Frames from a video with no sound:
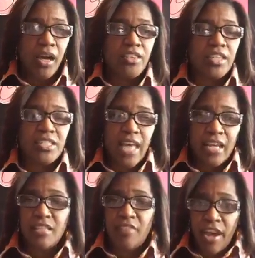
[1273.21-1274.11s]
The
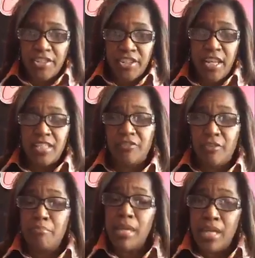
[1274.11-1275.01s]
satisfaction is for
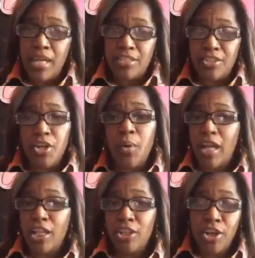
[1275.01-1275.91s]
me is to go
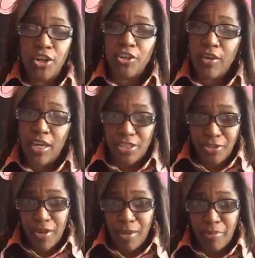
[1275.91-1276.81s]
and look on your
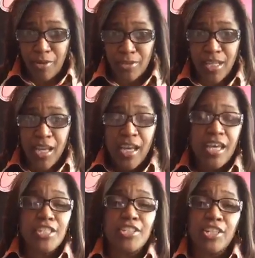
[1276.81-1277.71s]
Instagram posts.
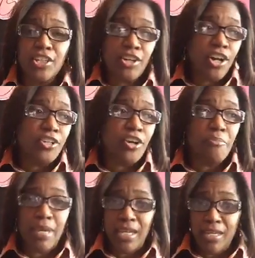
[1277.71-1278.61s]
It's to look on your
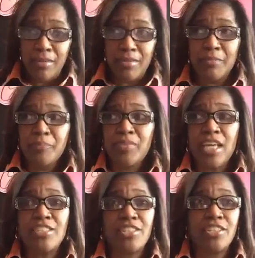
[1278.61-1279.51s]
memes.
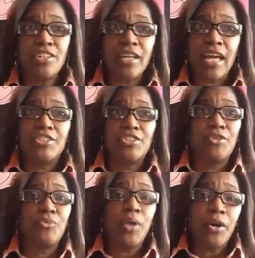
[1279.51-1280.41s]
Is to look at your
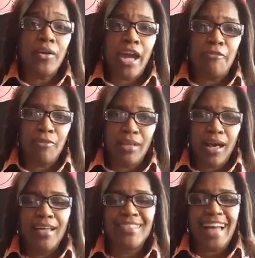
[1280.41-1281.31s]
work and
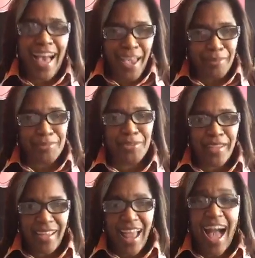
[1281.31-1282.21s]
realize I helped do
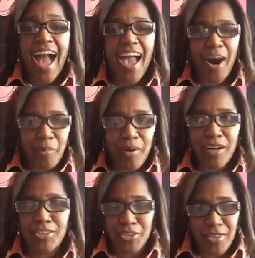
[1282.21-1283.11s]
that. I
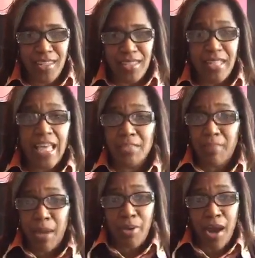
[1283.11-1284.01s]
helped do this. That's
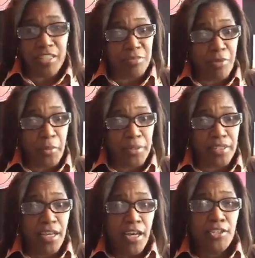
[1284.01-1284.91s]
my proudest moments.
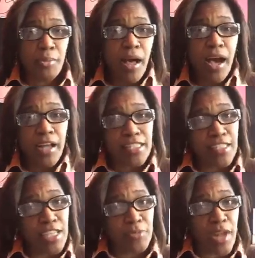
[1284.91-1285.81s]
So behind the
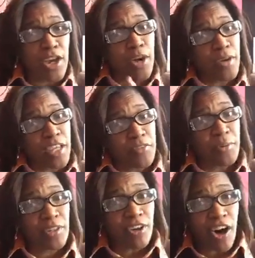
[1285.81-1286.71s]
scenes, when I go and give you a
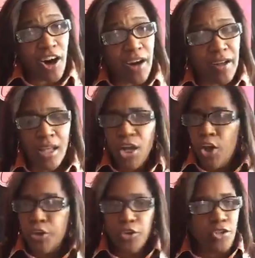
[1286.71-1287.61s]
little heart,
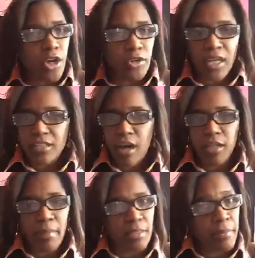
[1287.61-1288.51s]
you know that's all
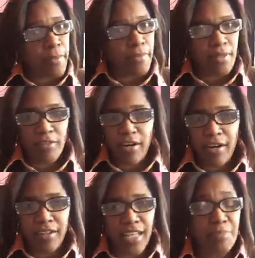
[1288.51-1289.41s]
about the paper lover
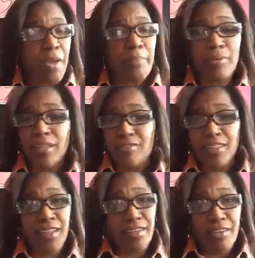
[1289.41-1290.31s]
heart. That's paper lover
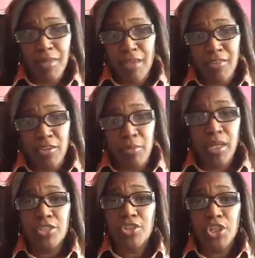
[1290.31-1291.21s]
love I'm giving you,
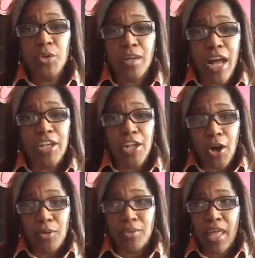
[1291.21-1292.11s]
because you and I
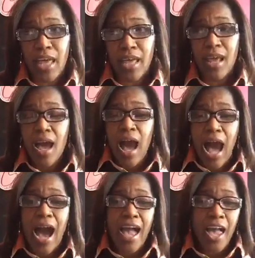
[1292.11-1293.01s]
know that
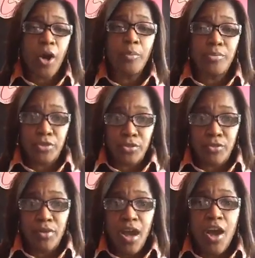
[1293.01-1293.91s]
I helped
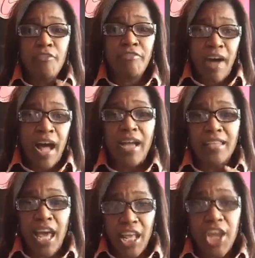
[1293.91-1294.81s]
you find
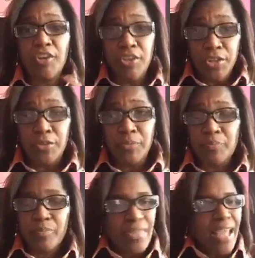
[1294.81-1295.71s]
that inner you.
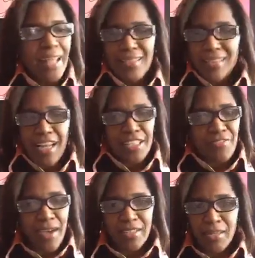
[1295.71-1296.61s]
And that's
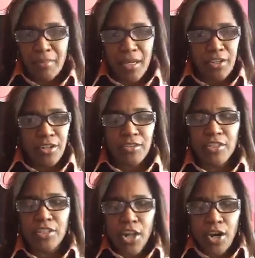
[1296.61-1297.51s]
satisfying to me, you know, to
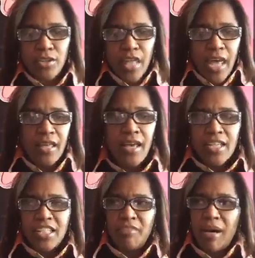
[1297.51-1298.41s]
know that
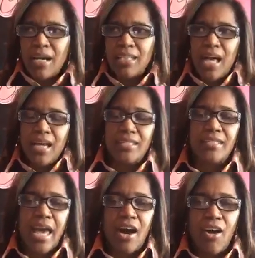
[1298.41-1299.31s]
some of my clients
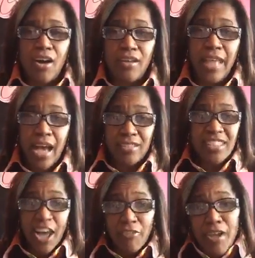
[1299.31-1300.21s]
now are
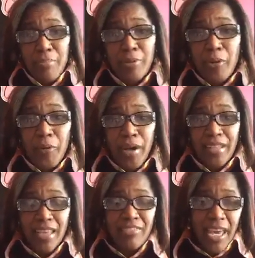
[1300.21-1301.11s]
self-employed.
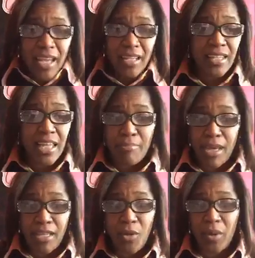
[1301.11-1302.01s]
They've taken the leap
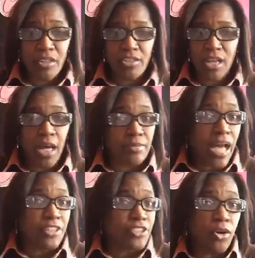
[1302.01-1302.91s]
and quit their jobs.
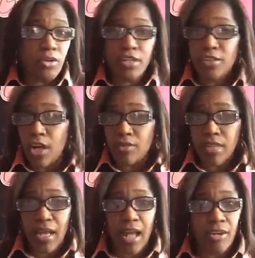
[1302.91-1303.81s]
I don't condone
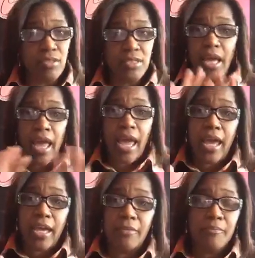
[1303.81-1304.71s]
that. I don't say,
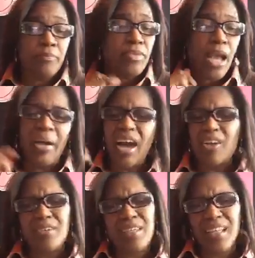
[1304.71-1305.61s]
hey, I mean,
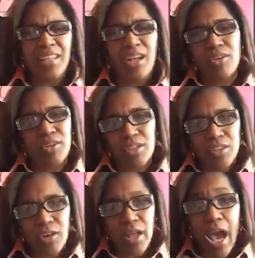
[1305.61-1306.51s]
it's not that I don't
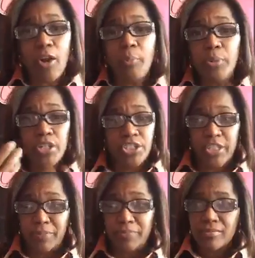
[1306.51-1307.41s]
condone it. I don't push it.